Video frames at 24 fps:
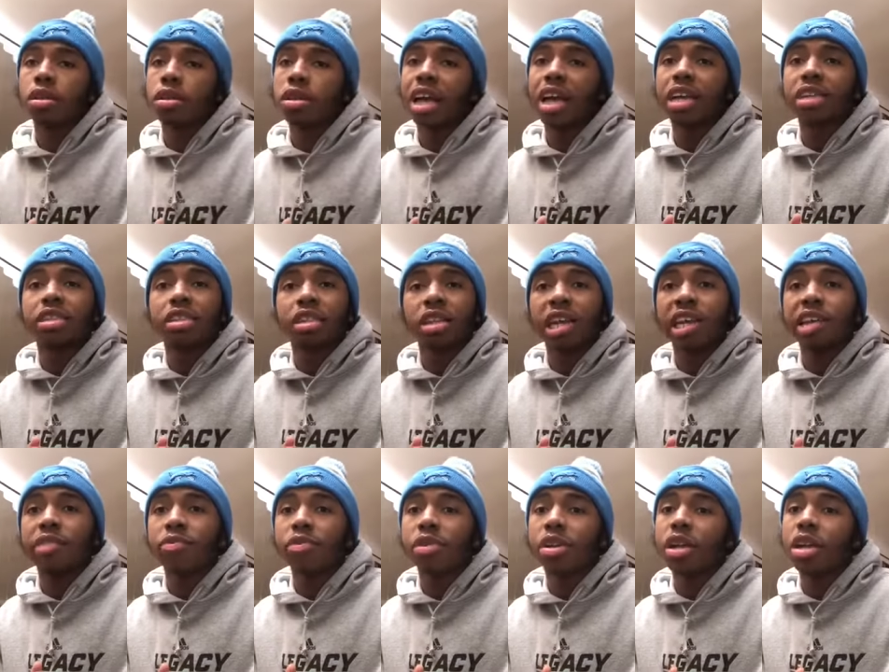That's a
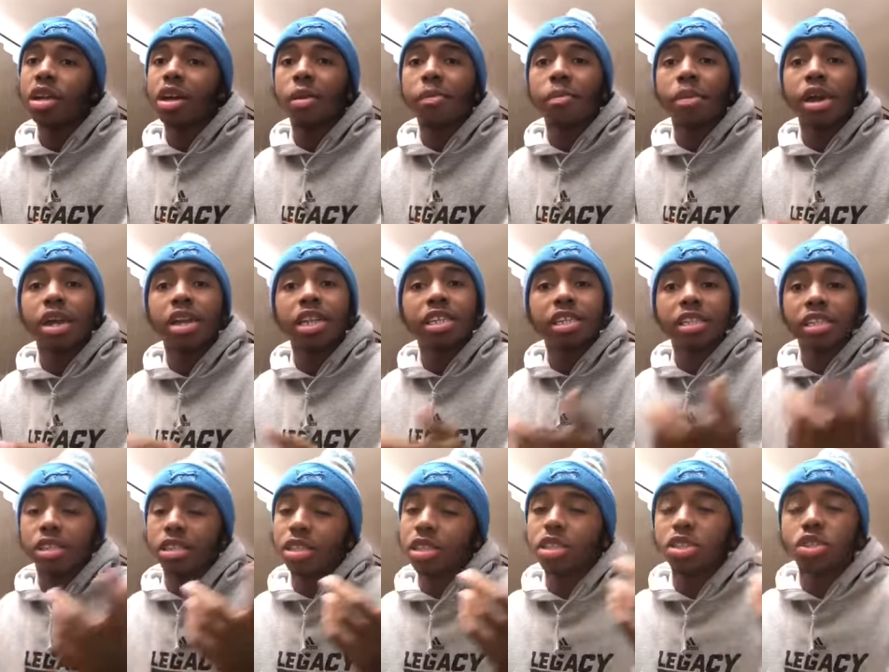lit video, man. These
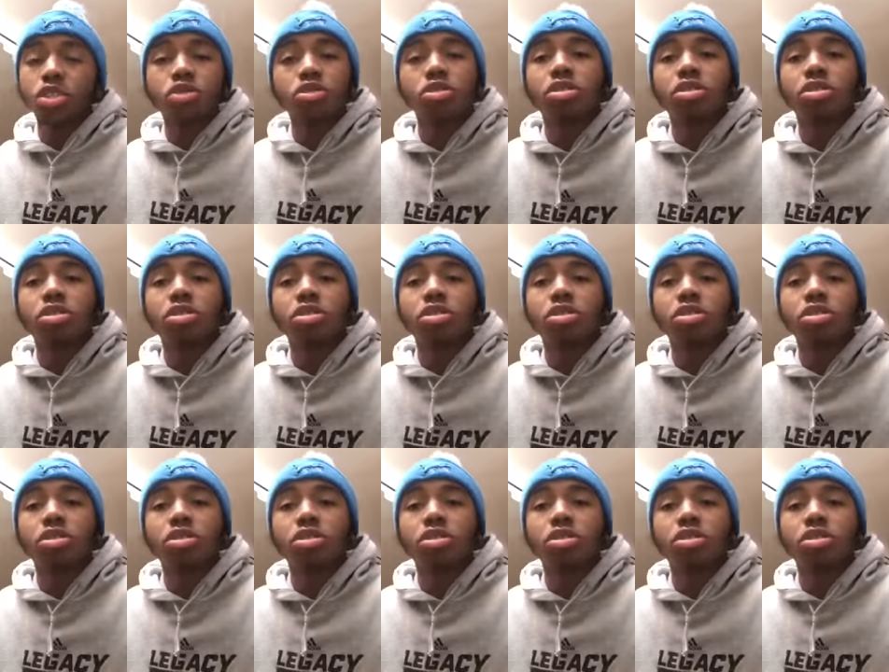this new